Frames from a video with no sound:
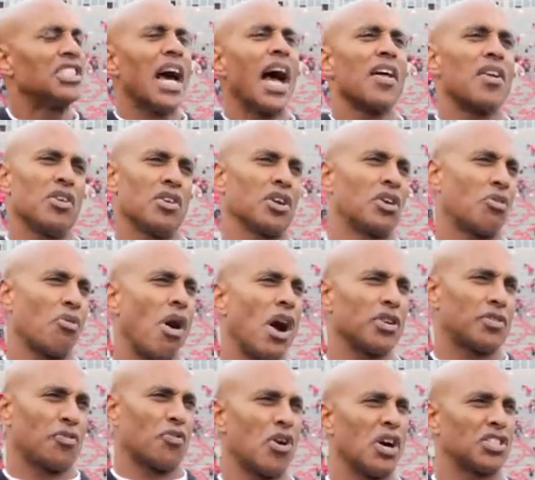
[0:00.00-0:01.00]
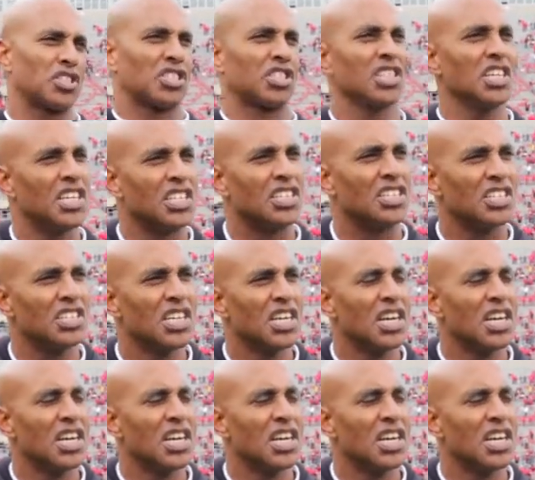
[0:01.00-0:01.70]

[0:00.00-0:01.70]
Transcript: died on the cross for our sins,